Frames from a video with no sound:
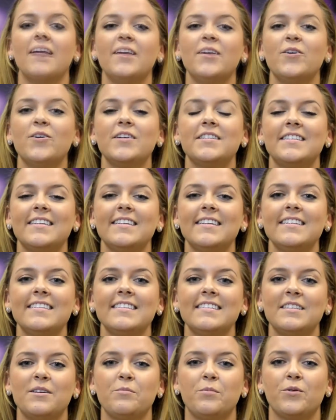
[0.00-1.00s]
Your attendance
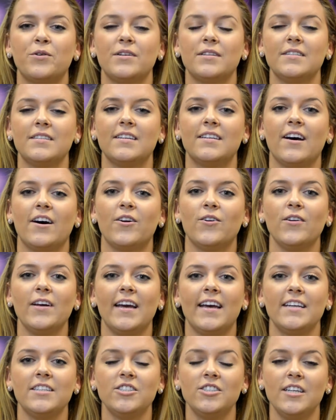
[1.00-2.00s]
is important to not
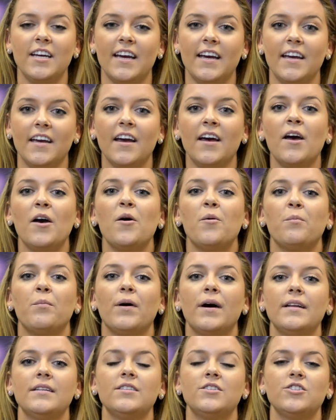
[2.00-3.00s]
only SGA,
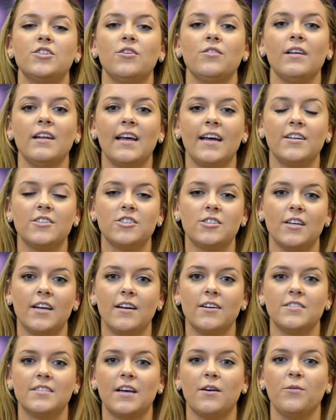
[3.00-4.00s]
but to show the
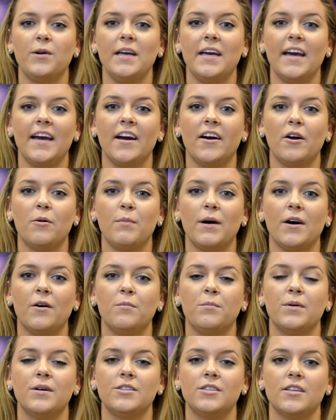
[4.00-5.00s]
legislators that we care
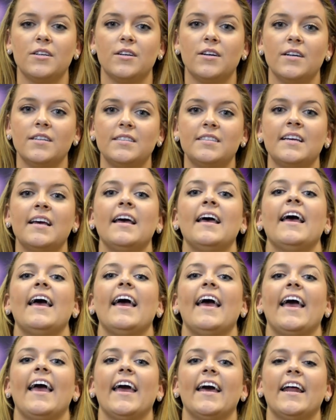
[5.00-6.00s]
about budget cuts
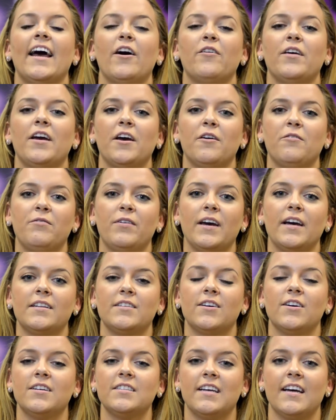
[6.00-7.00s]
and how they
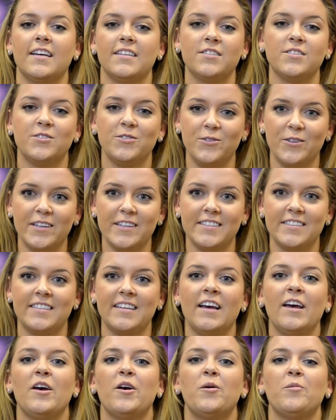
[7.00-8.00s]
affect us as
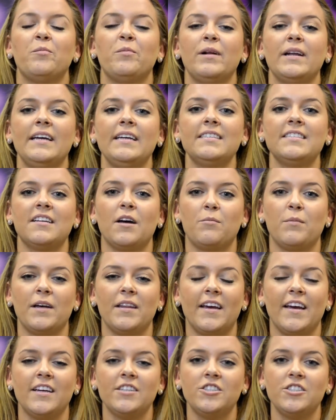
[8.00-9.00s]
students. Please stop by
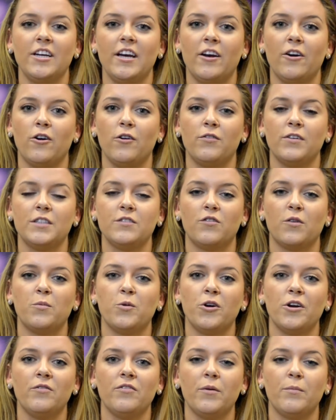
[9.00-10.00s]
the SGA office for
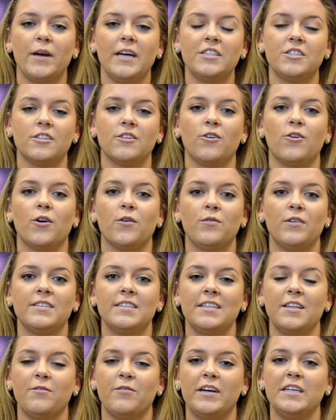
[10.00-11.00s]
more information or
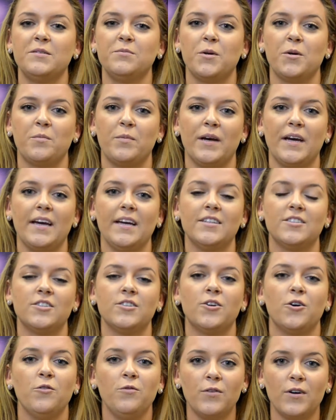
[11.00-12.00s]
visit the Facebook page,
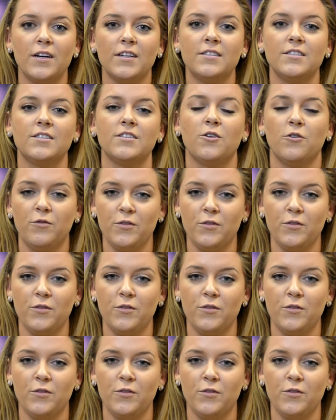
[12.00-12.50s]
No Funds, No